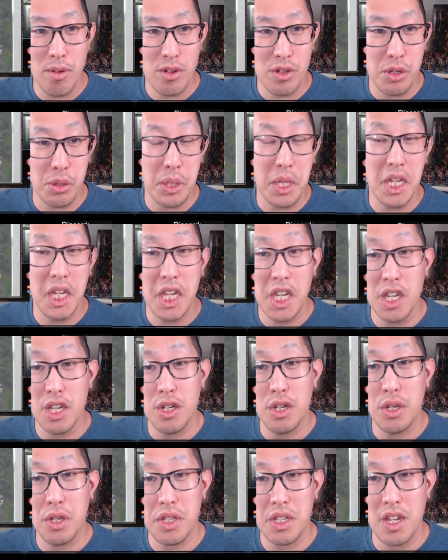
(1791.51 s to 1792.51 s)
So he
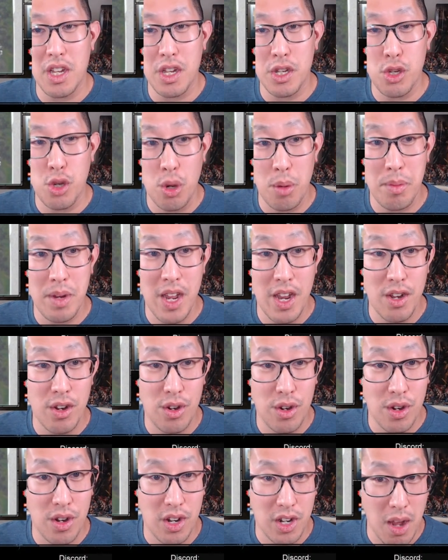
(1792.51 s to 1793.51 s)
kills a
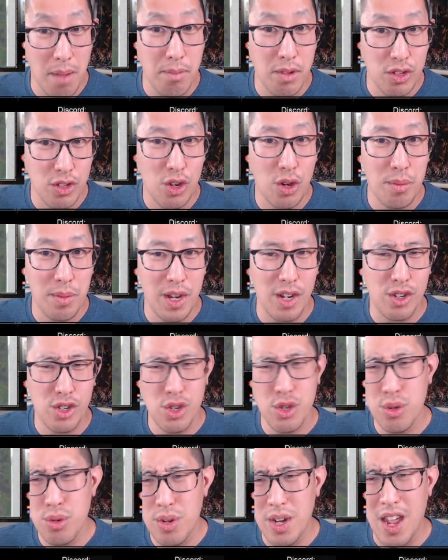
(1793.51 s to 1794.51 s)
Terminator, a couple of Terminators,
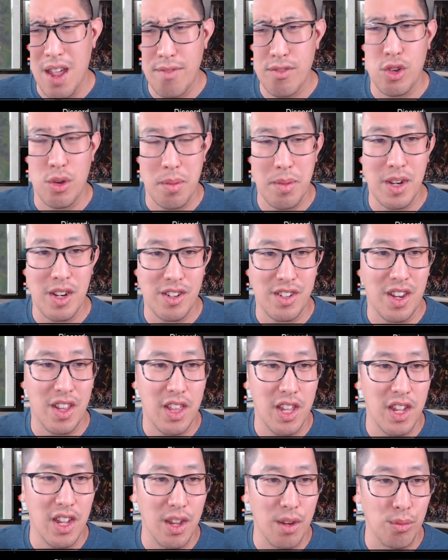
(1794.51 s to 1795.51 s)
2.5 Terminators, I
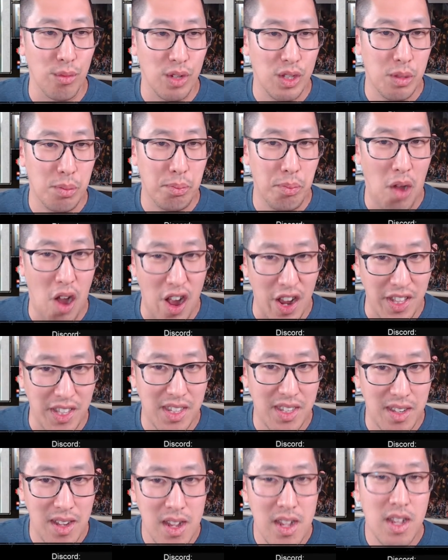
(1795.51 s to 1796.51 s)
think, in response.